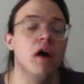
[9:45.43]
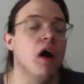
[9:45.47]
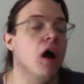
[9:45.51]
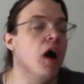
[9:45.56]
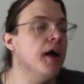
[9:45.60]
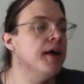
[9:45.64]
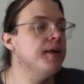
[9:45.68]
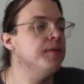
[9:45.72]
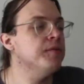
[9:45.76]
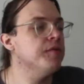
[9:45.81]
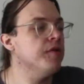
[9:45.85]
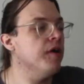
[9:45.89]

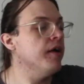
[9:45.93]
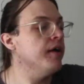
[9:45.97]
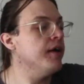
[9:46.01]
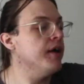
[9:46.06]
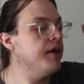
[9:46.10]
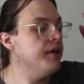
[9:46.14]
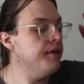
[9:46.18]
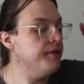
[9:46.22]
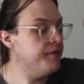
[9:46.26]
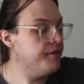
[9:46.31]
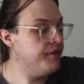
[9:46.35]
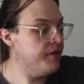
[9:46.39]
I am
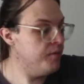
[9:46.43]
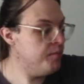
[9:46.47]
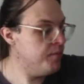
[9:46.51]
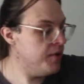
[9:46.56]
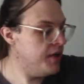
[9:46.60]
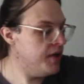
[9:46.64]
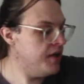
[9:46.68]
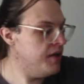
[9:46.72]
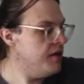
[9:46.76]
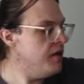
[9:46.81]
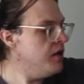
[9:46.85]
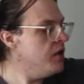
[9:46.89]
talking as
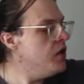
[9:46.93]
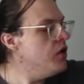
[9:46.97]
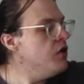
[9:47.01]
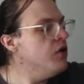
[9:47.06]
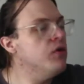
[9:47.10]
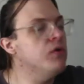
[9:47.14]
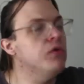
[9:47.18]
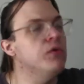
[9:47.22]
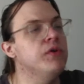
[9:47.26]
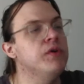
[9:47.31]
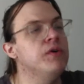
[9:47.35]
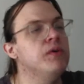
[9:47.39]
somebody
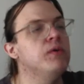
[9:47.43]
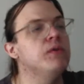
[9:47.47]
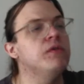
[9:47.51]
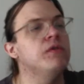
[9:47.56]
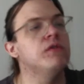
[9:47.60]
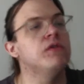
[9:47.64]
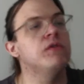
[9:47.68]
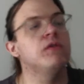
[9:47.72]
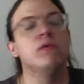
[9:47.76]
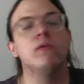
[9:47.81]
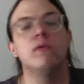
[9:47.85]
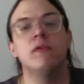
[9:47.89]
who
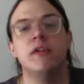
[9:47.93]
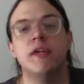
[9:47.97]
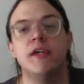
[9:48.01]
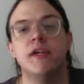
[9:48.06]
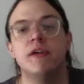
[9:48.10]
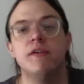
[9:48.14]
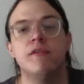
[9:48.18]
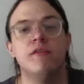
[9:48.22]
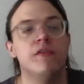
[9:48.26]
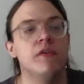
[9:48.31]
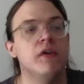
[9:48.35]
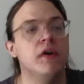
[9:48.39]
used to
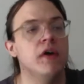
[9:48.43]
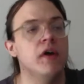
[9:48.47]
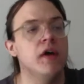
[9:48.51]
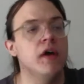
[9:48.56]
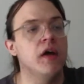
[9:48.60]
live